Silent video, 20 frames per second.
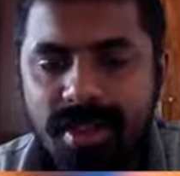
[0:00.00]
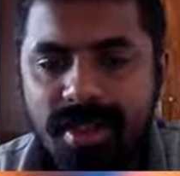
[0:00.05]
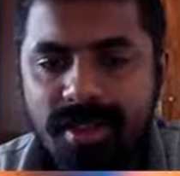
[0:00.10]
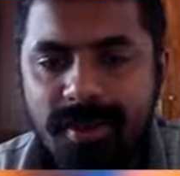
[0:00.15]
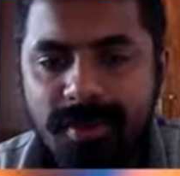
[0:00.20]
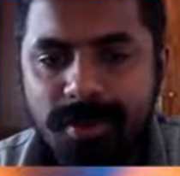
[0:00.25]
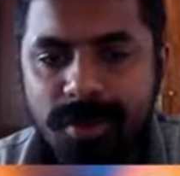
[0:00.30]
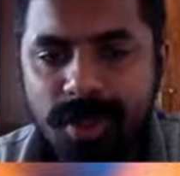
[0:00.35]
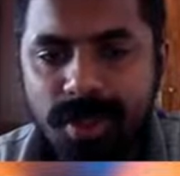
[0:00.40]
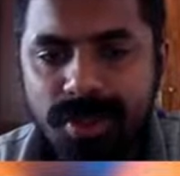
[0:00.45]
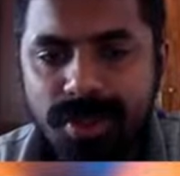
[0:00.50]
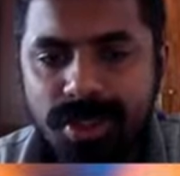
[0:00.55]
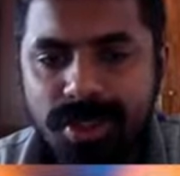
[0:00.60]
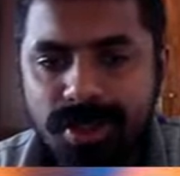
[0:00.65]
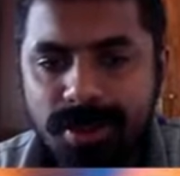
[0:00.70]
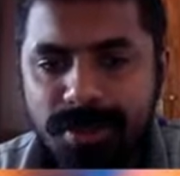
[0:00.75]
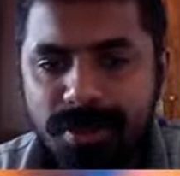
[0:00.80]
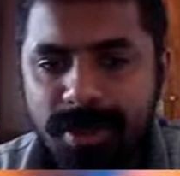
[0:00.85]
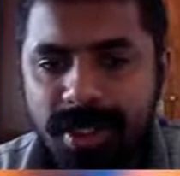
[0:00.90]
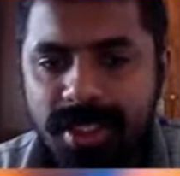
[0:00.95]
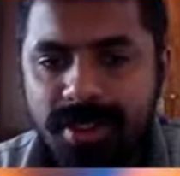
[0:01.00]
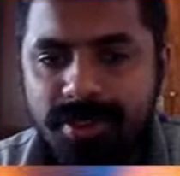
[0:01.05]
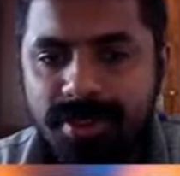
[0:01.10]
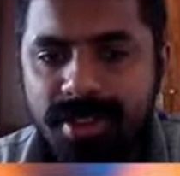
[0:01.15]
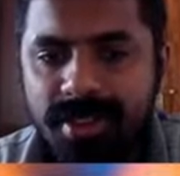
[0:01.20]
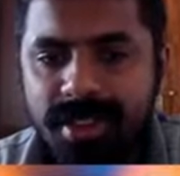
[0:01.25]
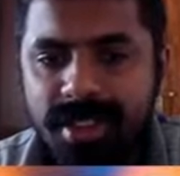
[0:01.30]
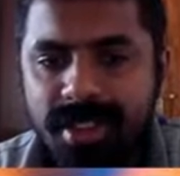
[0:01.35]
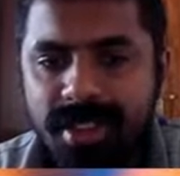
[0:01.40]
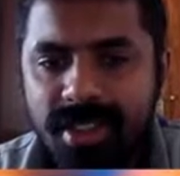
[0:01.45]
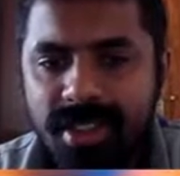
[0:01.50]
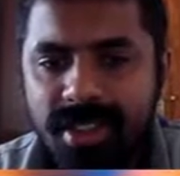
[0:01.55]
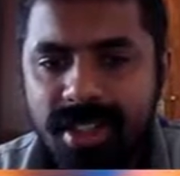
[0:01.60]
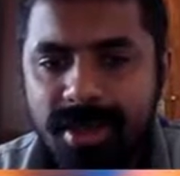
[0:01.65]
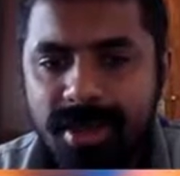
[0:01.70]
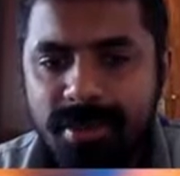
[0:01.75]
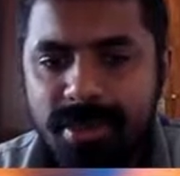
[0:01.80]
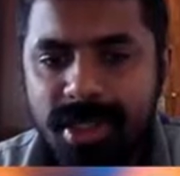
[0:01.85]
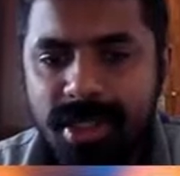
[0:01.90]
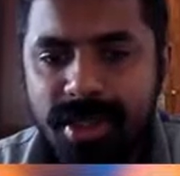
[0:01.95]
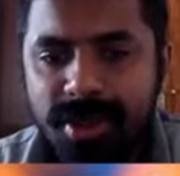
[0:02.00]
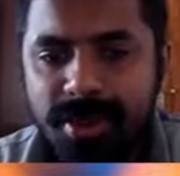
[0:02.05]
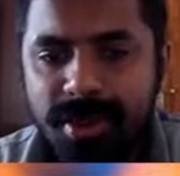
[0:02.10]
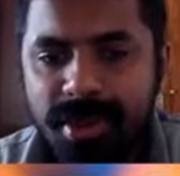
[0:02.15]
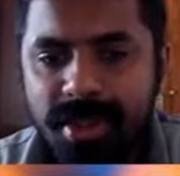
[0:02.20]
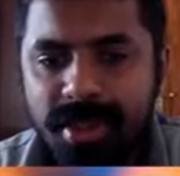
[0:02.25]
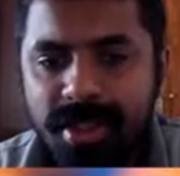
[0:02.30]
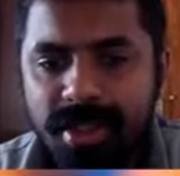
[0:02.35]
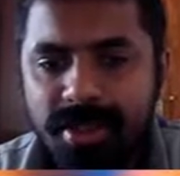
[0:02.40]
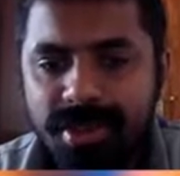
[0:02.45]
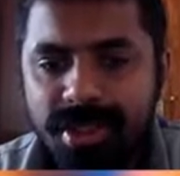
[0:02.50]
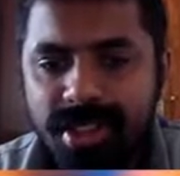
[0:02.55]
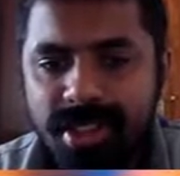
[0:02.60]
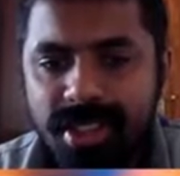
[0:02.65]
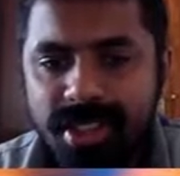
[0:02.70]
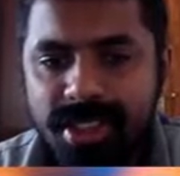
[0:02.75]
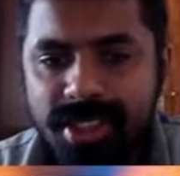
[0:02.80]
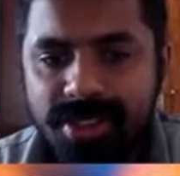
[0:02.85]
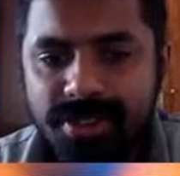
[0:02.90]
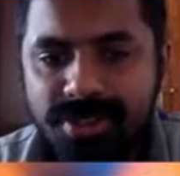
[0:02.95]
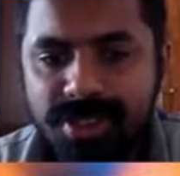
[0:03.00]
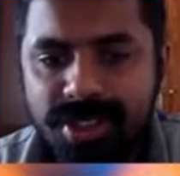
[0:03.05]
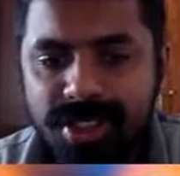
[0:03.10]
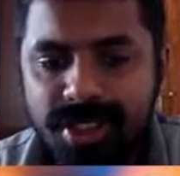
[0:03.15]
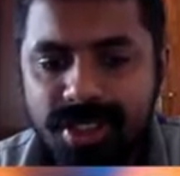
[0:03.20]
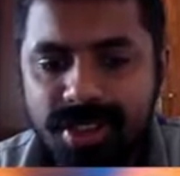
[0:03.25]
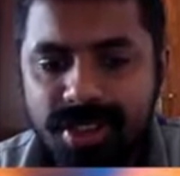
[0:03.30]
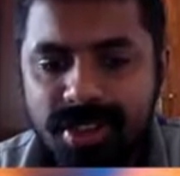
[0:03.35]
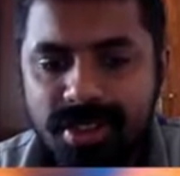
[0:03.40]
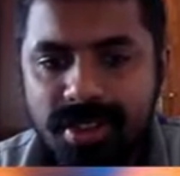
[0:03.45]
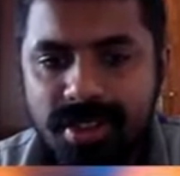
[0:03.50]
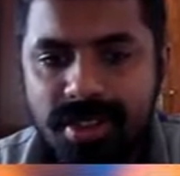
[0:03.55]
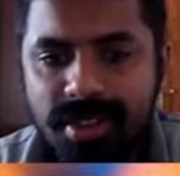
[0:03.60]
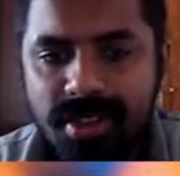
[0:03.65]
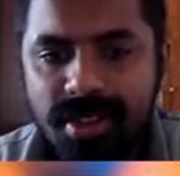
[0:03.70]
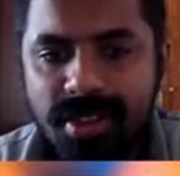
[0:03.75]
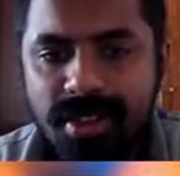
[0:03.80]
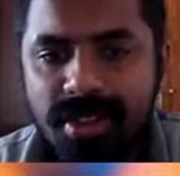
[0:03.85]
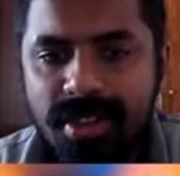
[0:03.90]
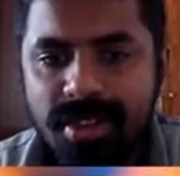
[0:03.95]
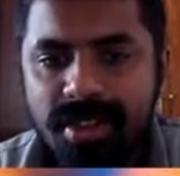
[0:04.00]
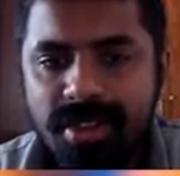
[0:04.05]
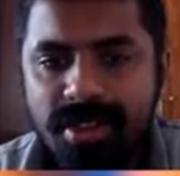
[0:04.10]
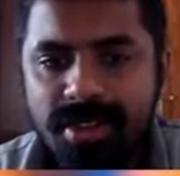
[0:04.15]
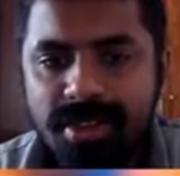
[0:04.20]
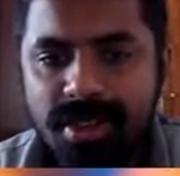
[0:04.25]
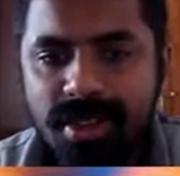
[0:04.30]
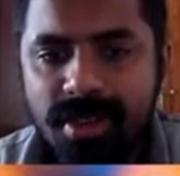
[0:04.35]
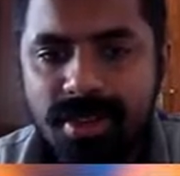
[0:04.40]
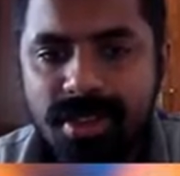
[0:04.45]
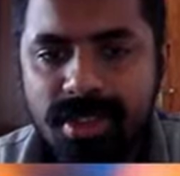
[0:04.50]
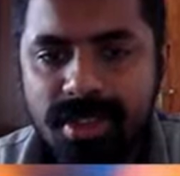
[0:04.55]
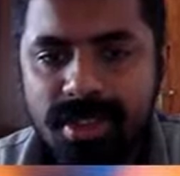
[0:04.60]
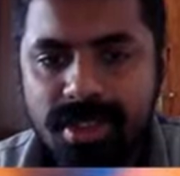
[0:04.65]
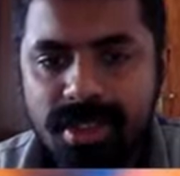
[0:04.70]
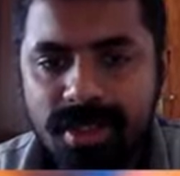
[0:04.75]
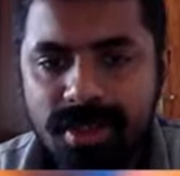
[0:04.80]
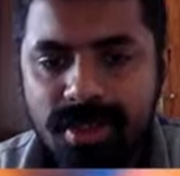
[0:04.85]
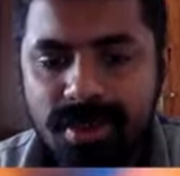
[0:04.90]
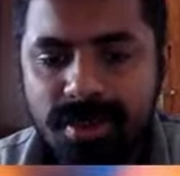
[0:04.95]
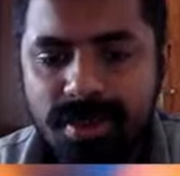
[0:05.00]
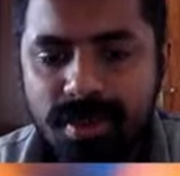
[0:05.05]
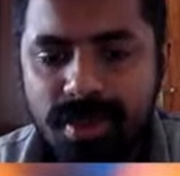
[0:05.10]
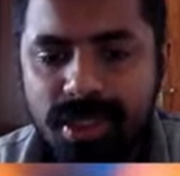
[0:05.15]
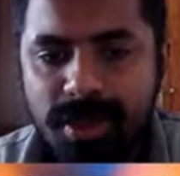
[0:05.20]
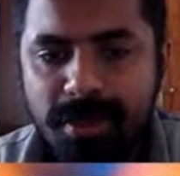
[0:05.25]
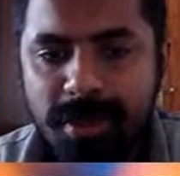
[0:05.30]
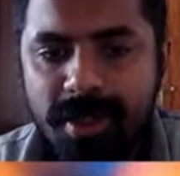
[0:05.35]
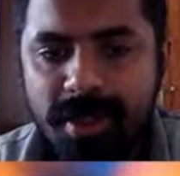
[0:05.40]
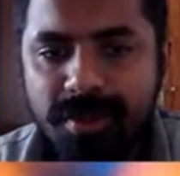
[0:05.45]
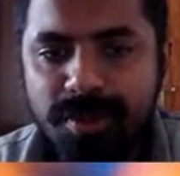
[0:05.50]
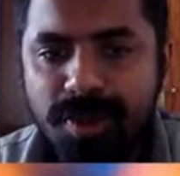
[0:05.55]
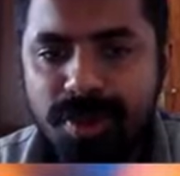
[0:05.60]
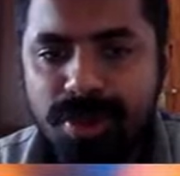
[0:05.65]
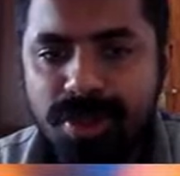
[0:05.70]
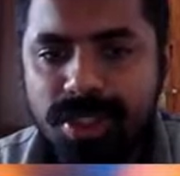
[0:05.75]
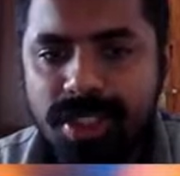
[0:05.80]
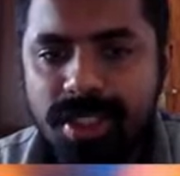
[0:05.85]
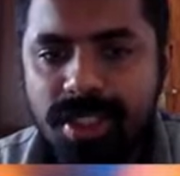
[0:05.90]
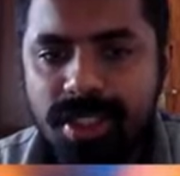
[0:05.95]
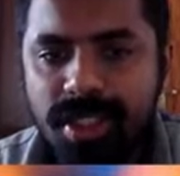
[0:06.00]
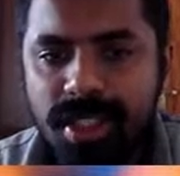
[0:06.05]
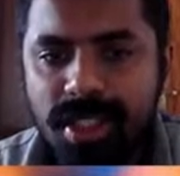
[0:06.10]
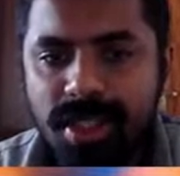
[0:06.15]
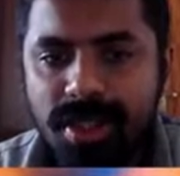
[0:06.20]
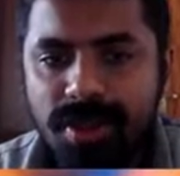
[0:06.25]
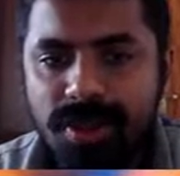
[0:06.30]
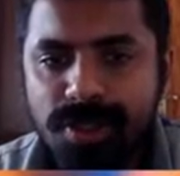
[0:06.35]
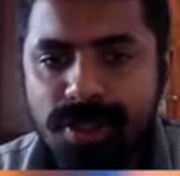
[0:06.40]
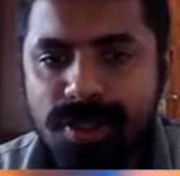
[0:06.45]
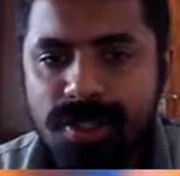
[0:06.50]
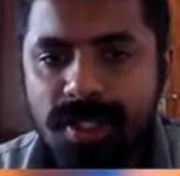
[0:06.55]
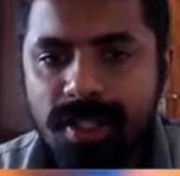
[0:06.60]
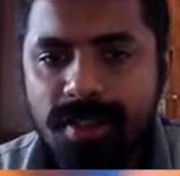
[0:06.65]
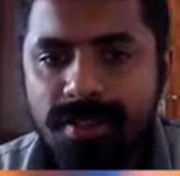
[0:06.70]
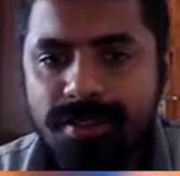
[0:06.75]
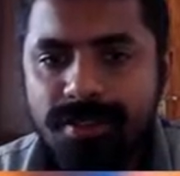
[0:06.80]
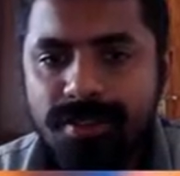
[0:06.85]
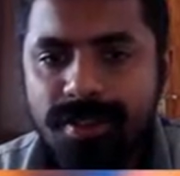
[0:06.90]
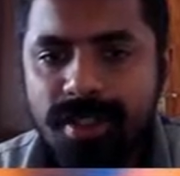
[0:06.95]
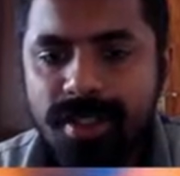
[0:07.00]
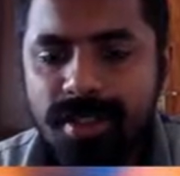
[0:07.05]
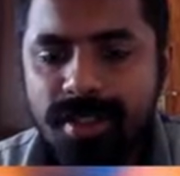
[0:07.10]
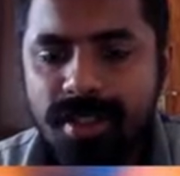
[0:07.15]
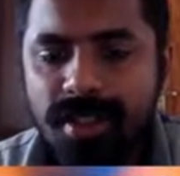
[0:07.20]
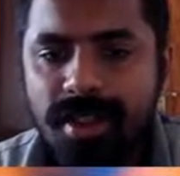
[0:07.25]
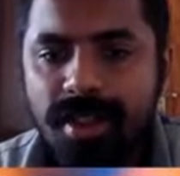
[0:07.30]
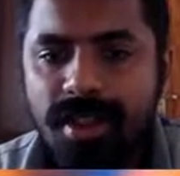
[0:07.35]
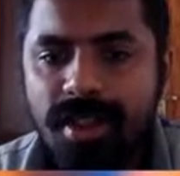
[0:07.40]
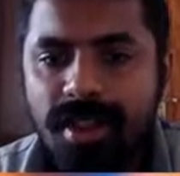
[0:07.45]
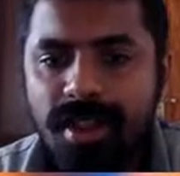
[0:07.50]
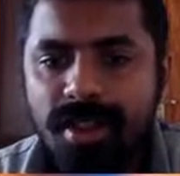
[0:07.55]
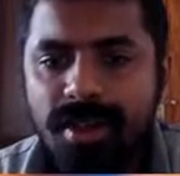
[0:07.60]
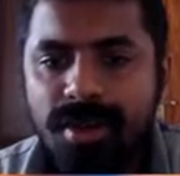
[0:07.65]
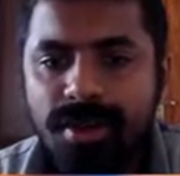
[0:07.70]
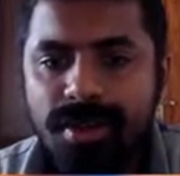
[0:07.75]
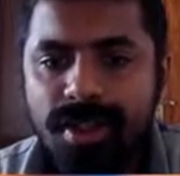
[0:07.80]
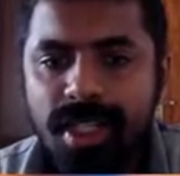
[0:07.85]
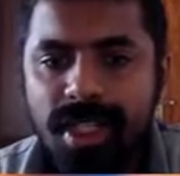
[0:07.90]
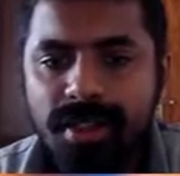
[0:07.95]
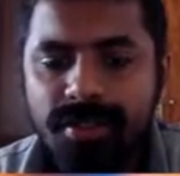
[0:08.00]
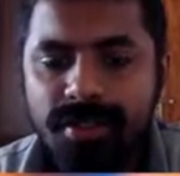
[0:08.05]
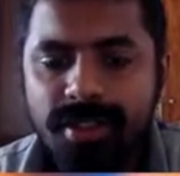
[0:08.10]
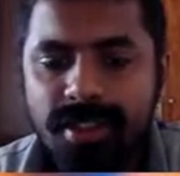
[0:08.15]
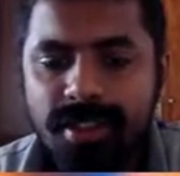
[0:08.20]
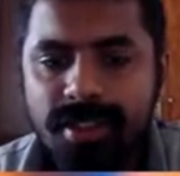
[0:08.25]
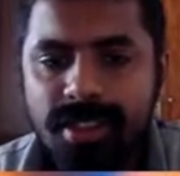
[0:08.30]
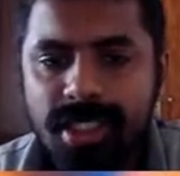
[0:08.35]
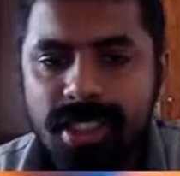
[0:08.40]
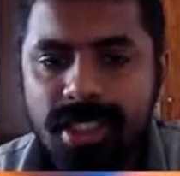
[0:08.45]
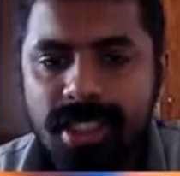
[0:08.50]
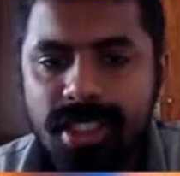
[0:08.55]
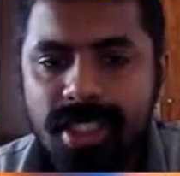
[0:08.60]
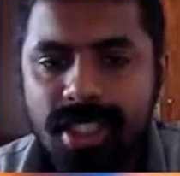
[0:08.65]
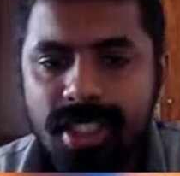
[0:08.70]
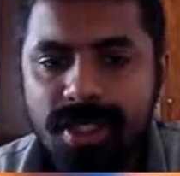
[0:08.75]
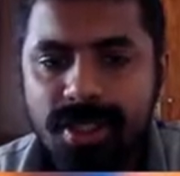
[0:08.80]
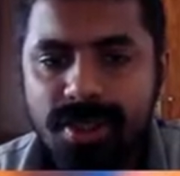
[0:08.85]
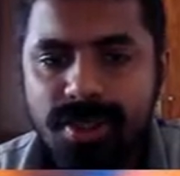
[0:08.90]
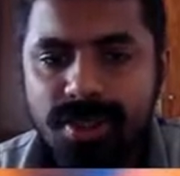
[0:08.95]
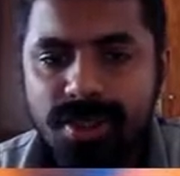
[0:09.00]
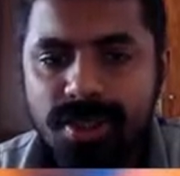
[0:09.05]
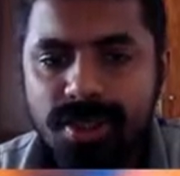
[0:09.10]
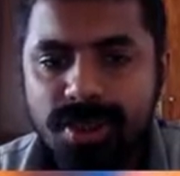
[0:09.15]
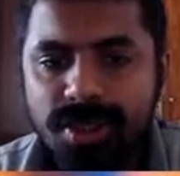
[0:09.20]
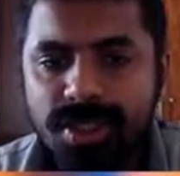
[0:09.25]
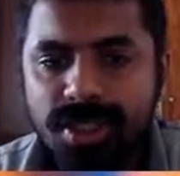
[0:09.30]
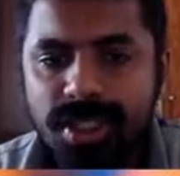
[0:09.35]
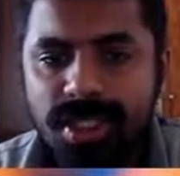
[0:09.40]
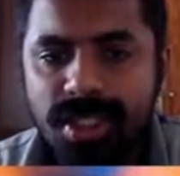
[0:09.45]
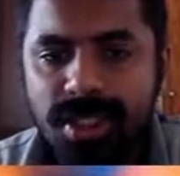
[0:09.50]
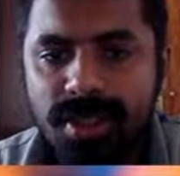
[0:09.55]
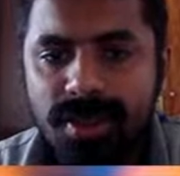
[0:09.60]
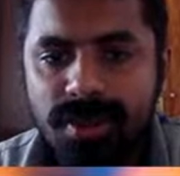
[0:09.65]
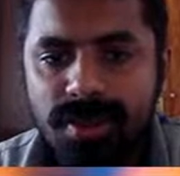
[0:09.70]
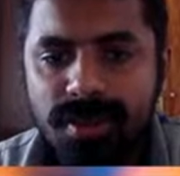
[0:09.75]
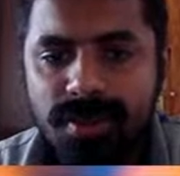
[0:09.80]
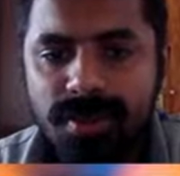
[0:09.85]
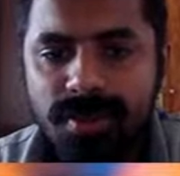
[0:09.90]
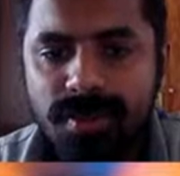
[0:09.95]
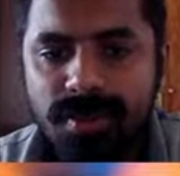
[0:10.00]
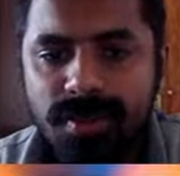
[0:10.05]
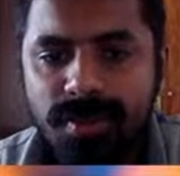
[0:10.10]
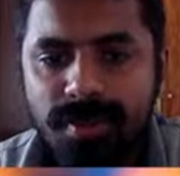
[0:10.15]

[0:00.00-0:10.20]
I'm not sure, but we can trap the queen, the variation which I saw just now. Bishop f2 check, king goes to f1. Rook d1 check, king goes to g2.